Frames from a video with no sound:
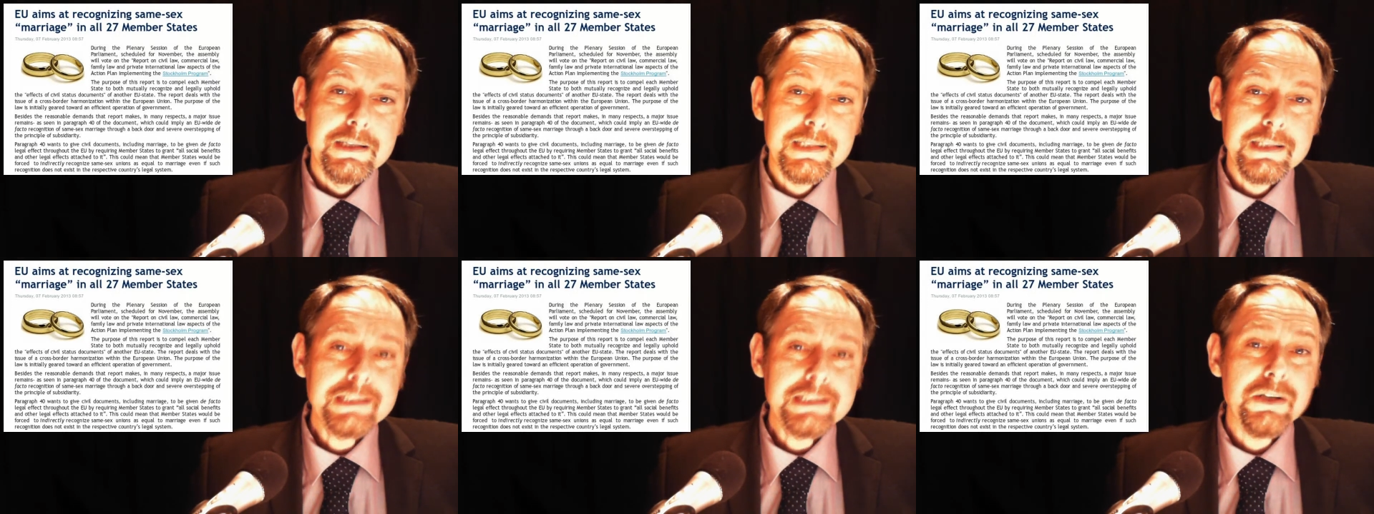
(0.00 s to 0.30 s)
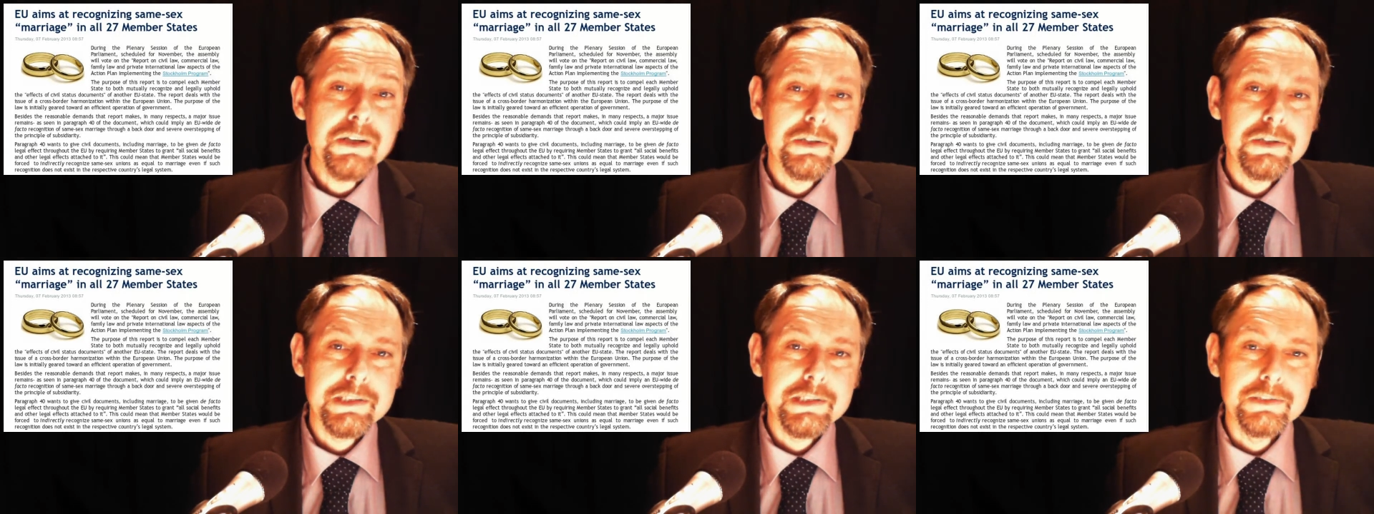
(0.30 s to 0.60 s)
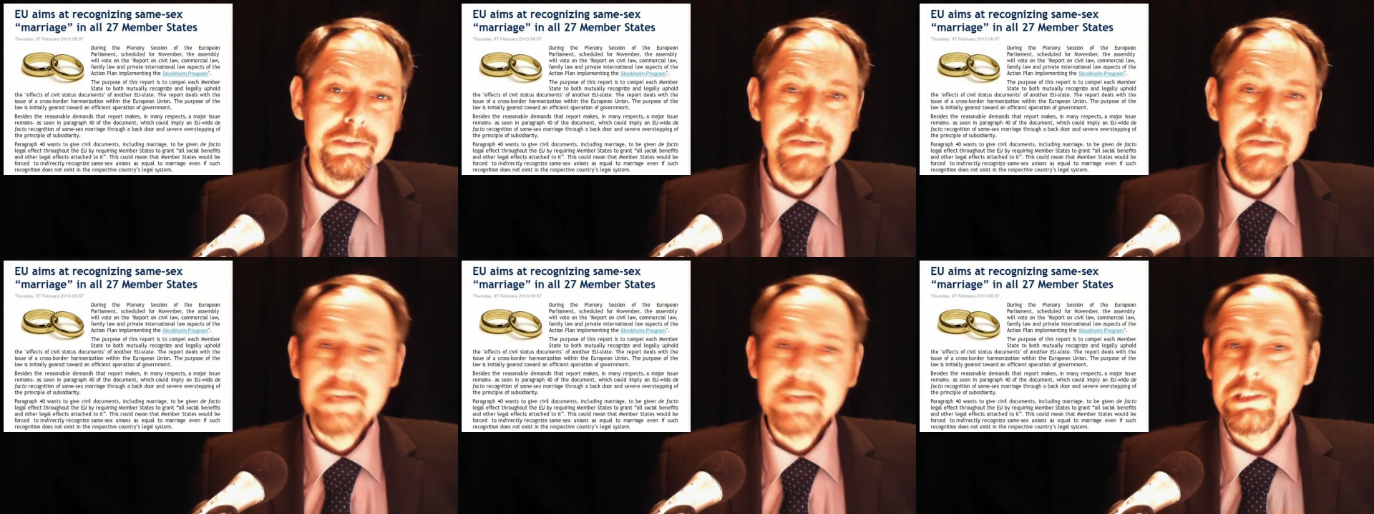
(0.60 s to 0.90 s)
This
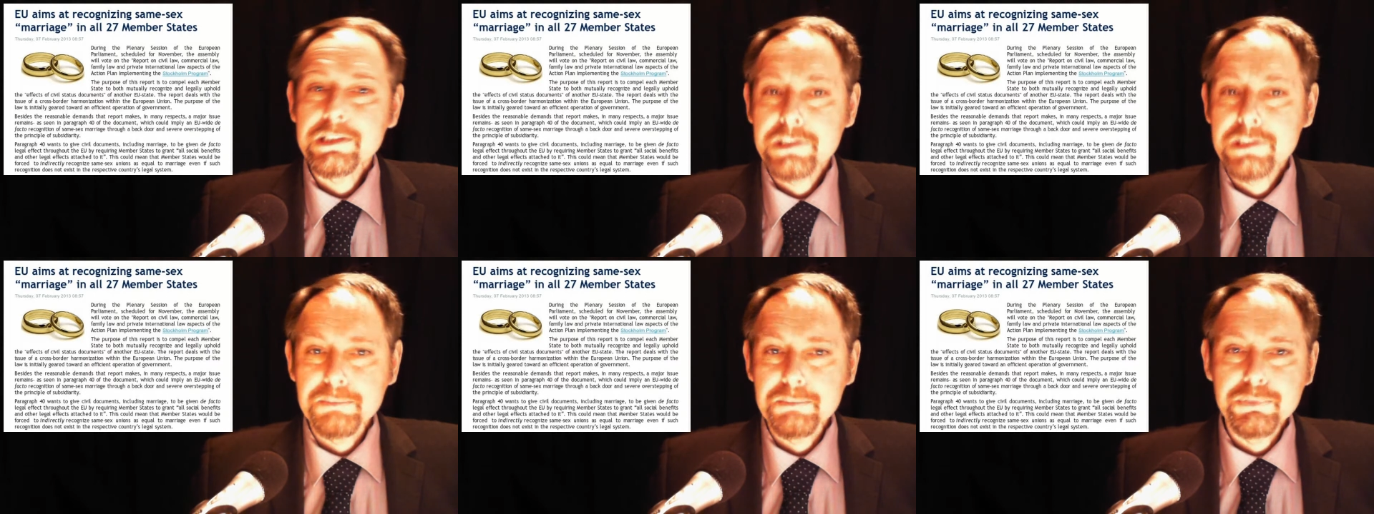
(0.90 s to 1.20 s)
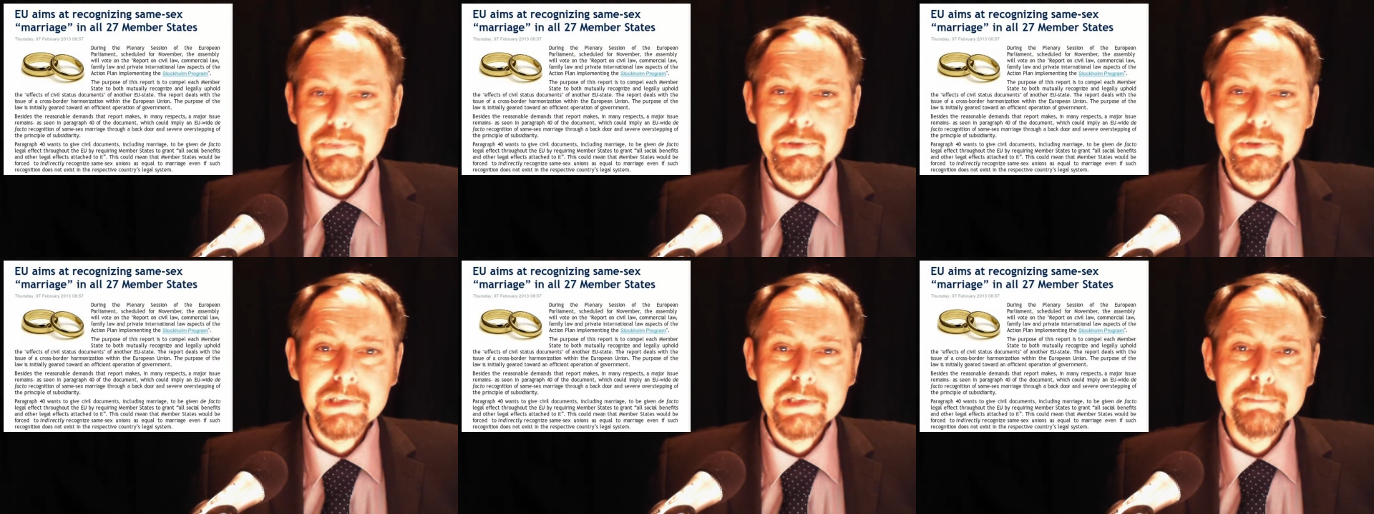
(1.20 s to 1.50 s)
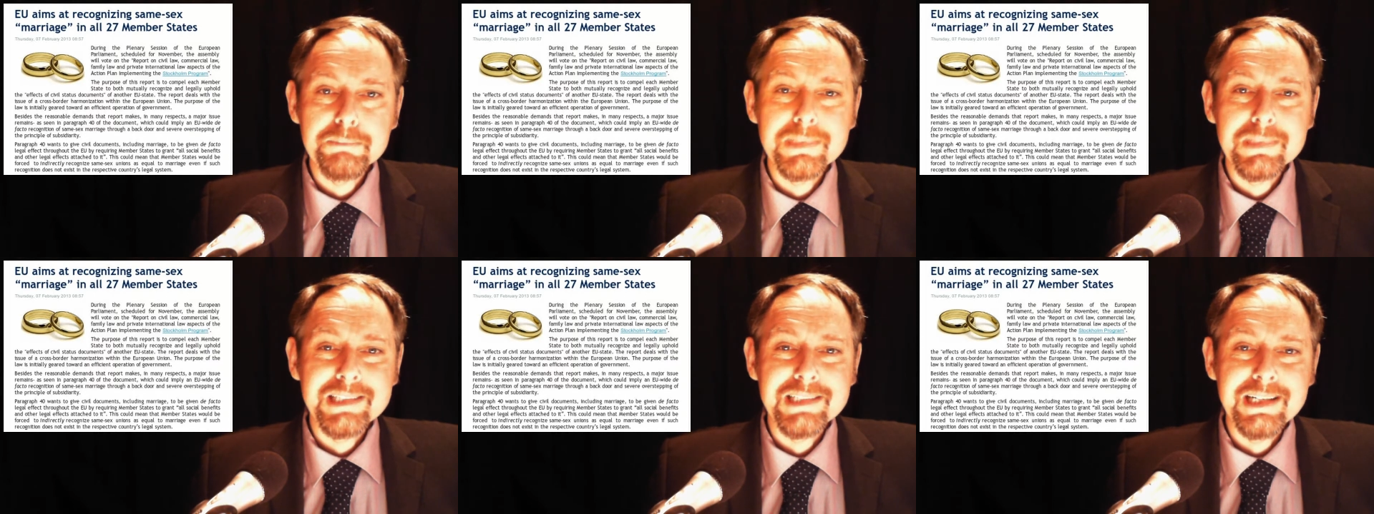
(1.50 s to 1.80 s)
article and the
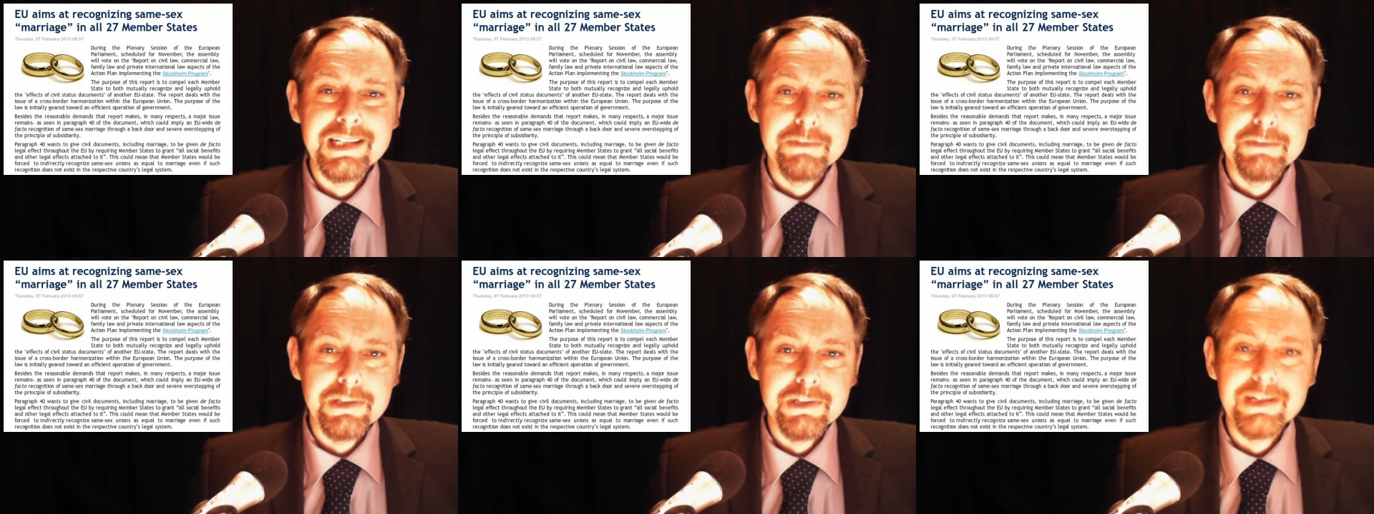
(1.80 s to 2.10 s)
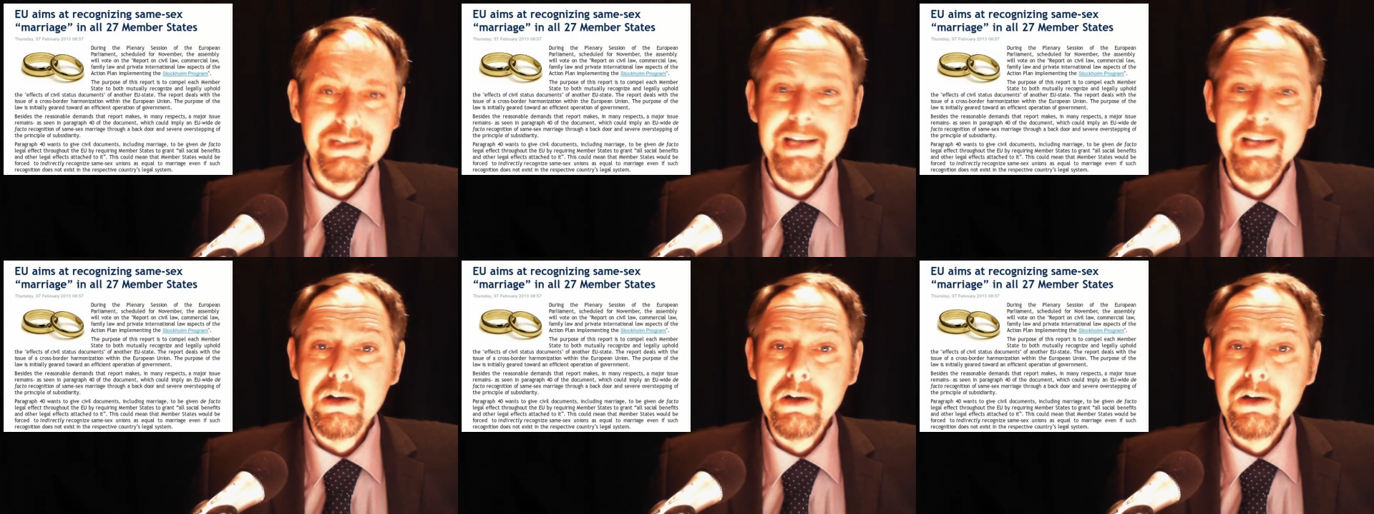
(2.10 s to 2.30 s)
supporting material